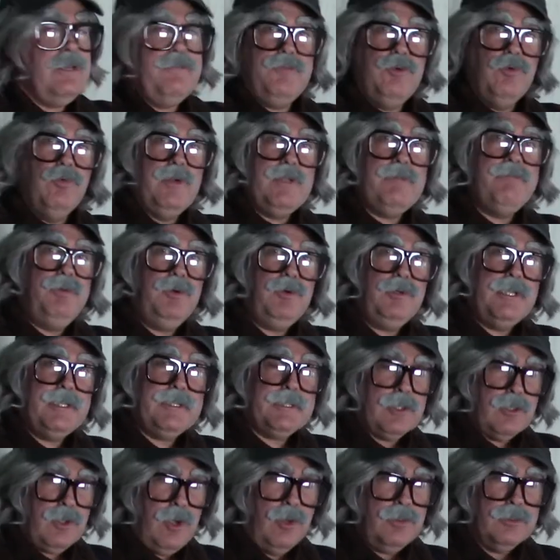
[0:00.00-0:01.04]
If you reboot
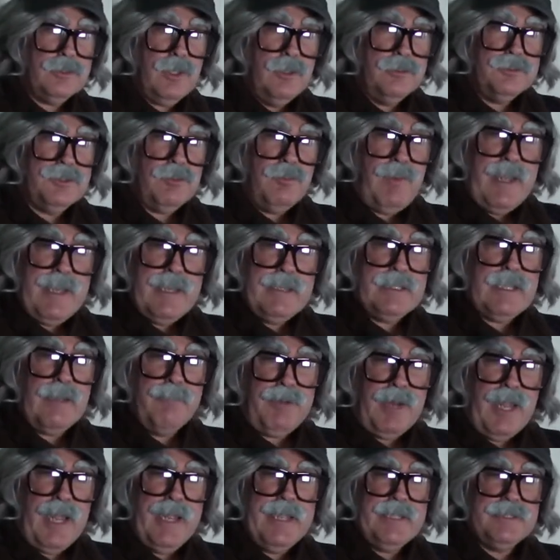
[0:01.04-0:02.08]
it, the code goes away and the
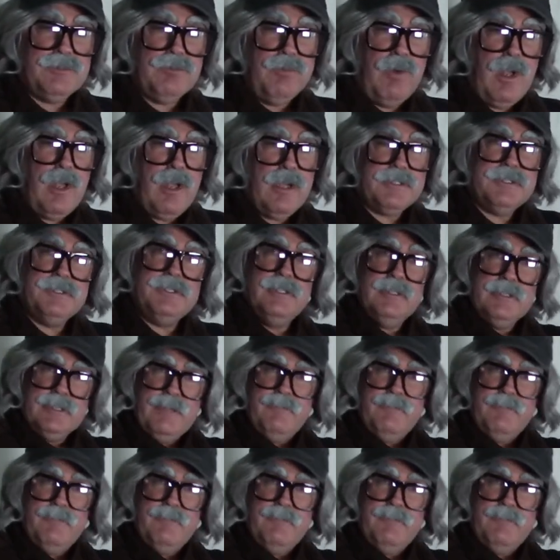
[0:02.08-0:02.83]
appliance works,